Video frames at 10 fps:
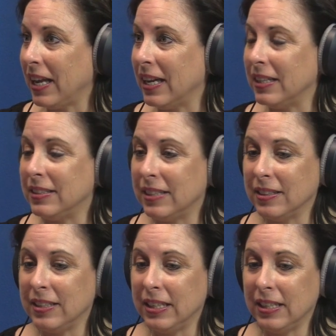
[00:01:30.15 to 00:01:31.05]
and
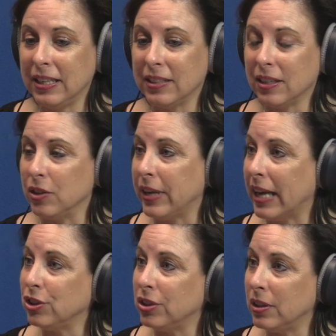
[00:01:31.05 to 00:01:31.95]
Centene is our
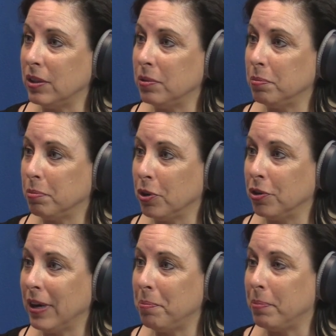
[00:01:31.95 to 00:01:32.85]
national
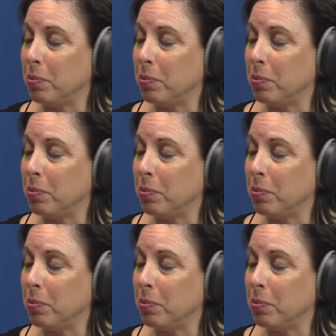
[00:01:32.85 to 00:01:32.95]
program,